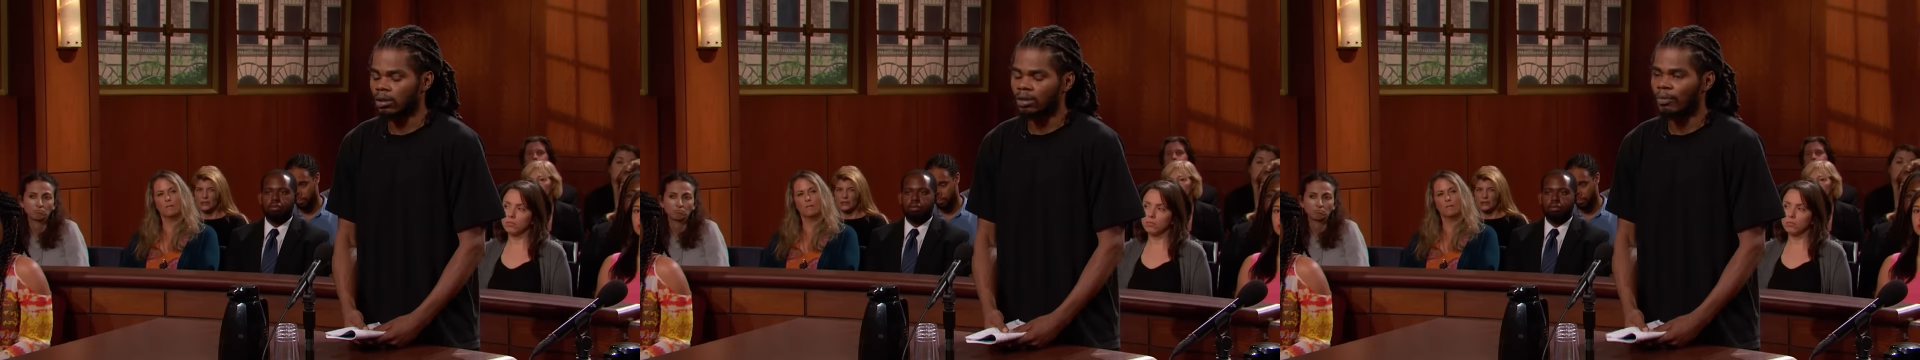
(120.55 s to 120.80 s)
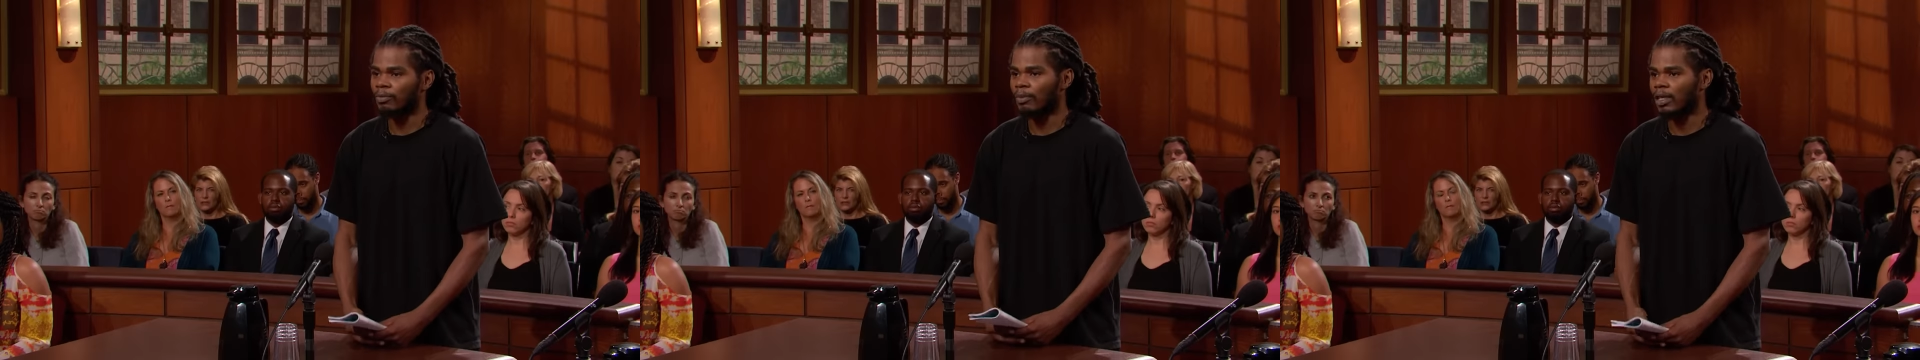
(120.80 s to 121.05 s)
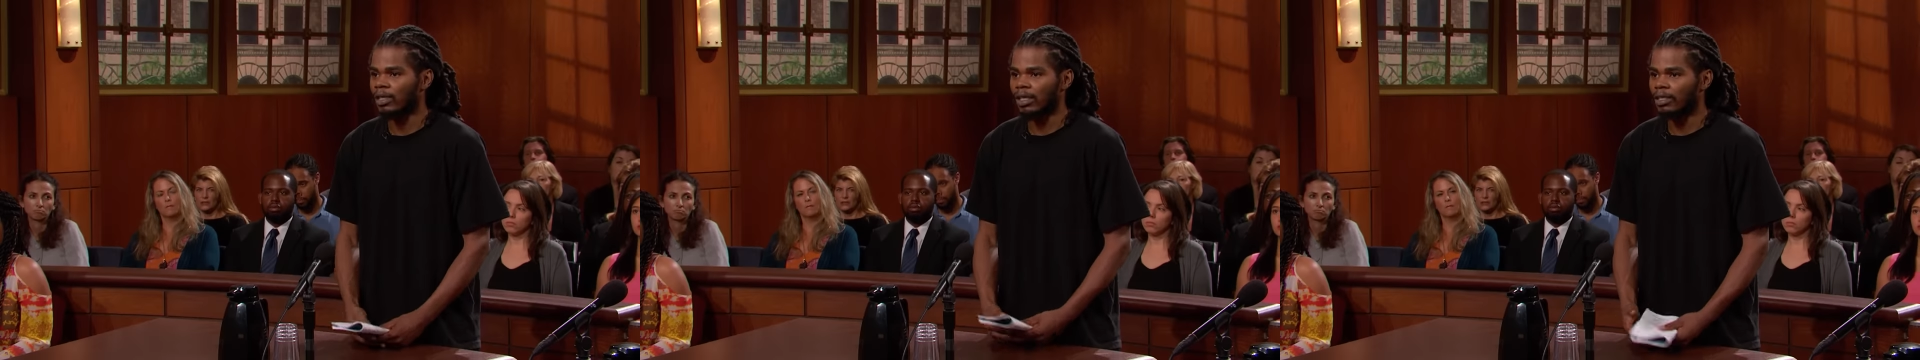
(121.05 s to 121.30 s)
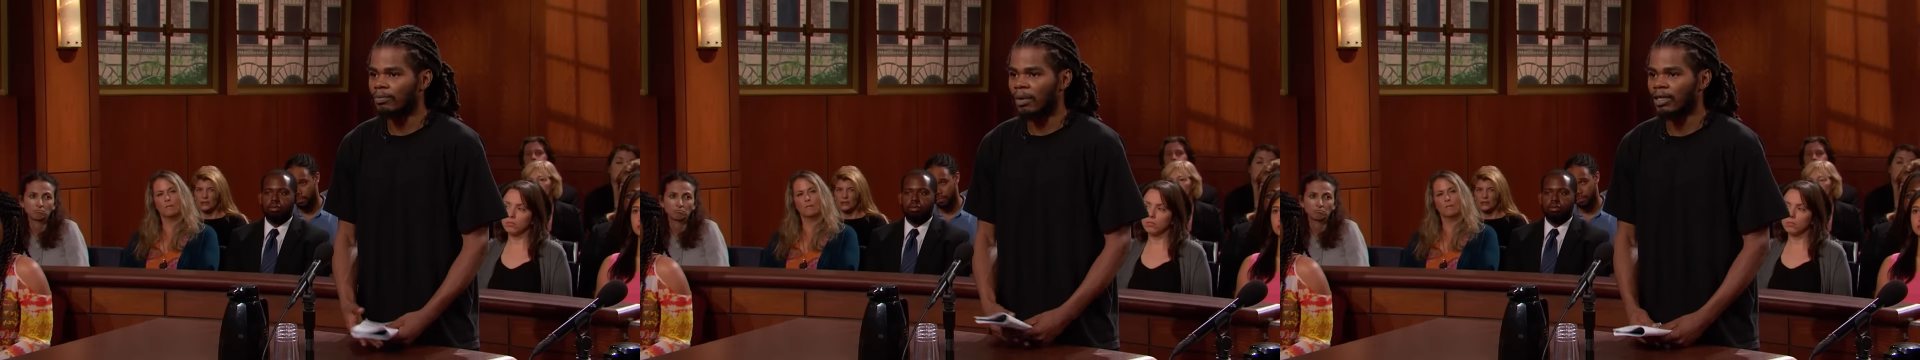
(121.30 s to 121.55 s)
Speaker 1: Come on, man.
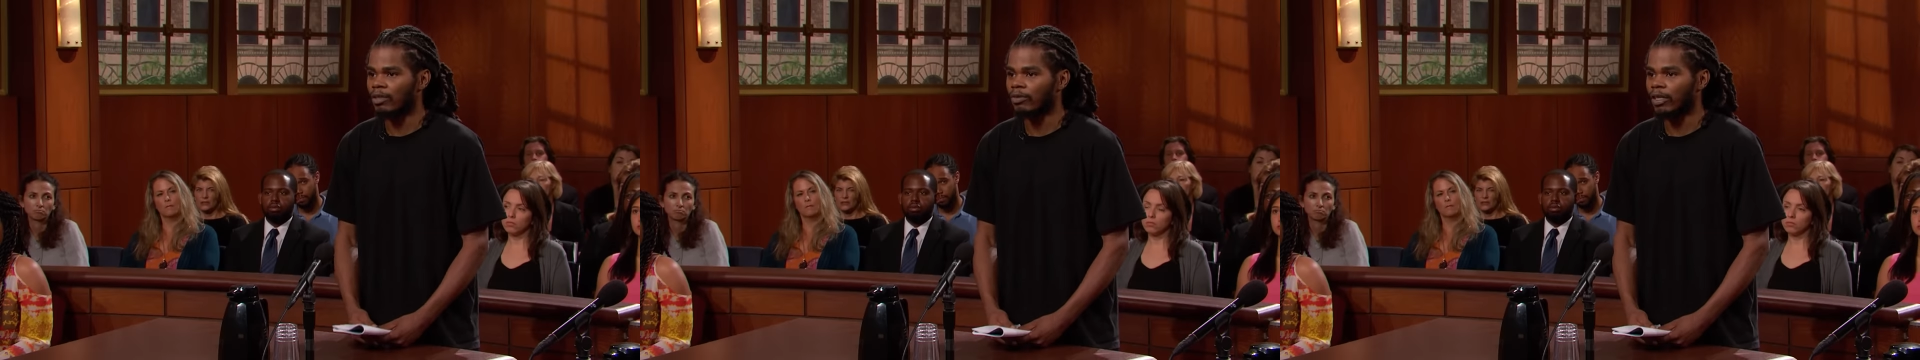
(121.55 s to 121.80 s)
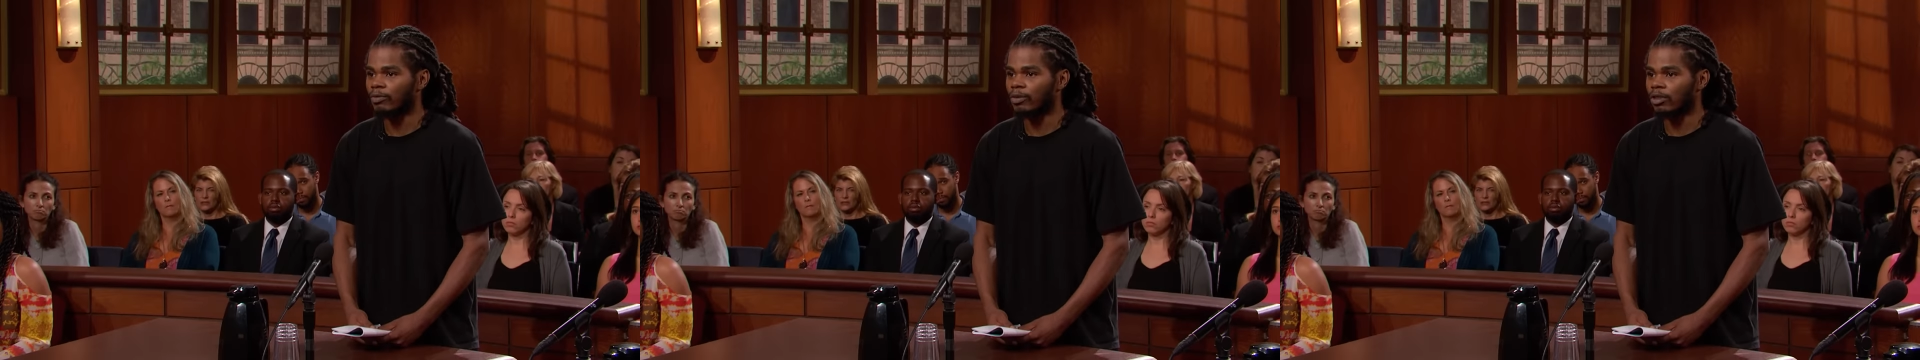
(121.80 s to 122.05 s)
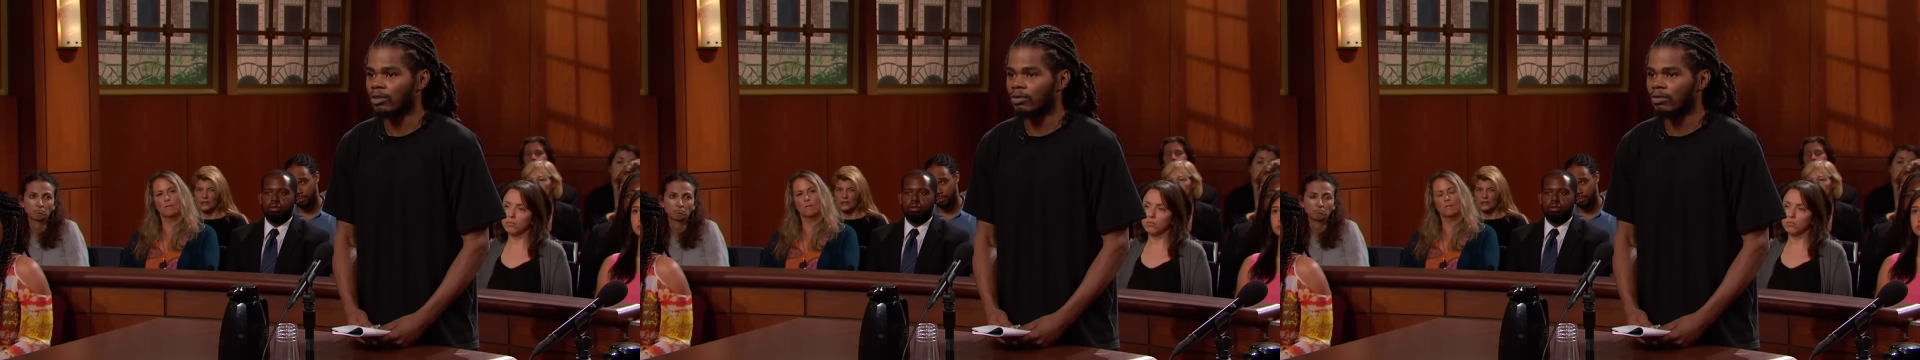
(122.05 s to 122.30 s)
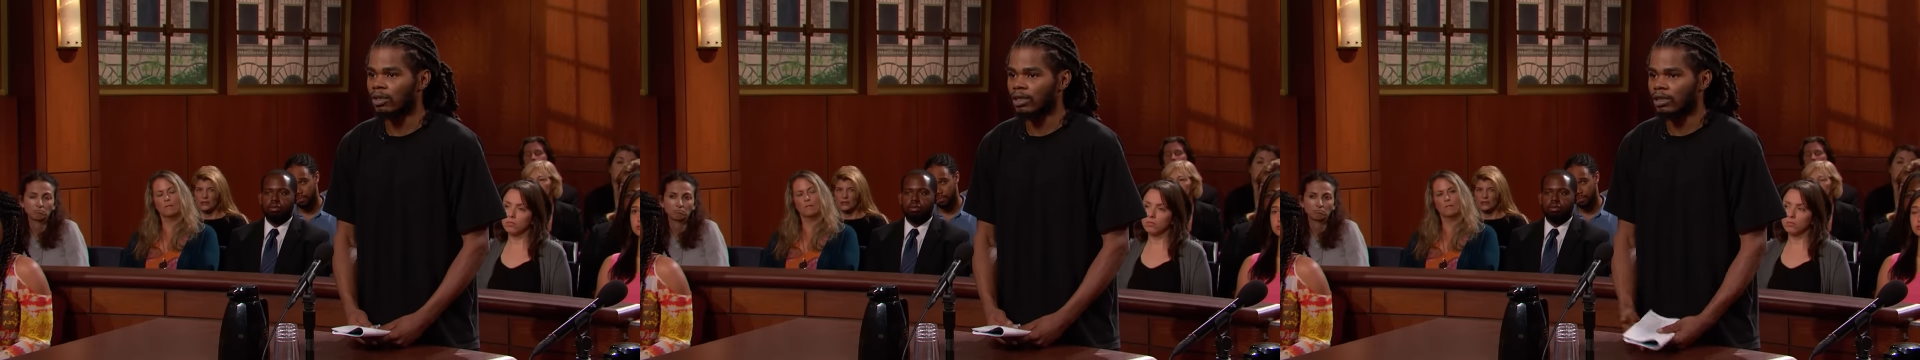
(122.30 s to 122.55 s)
Ain't nobody on that with
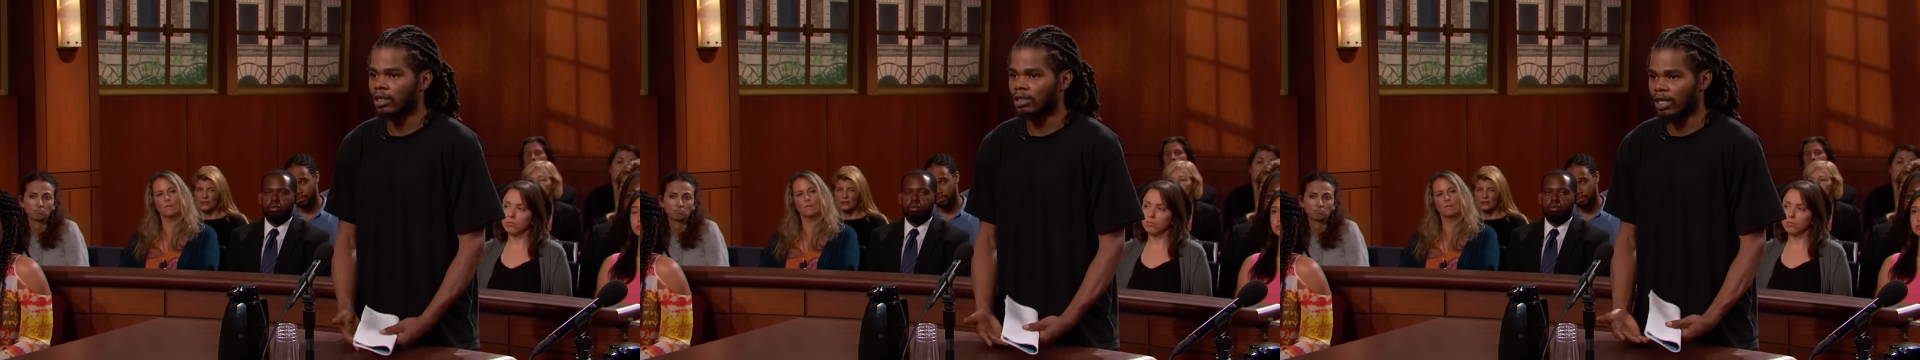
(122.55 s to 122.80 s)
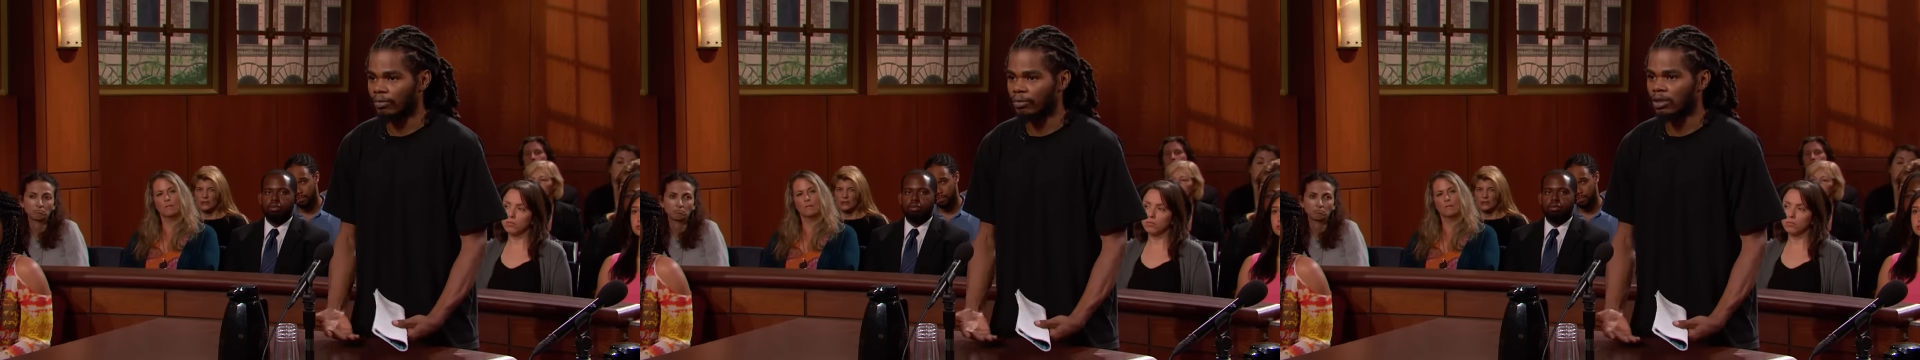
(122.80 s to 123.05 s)
you. That's just how we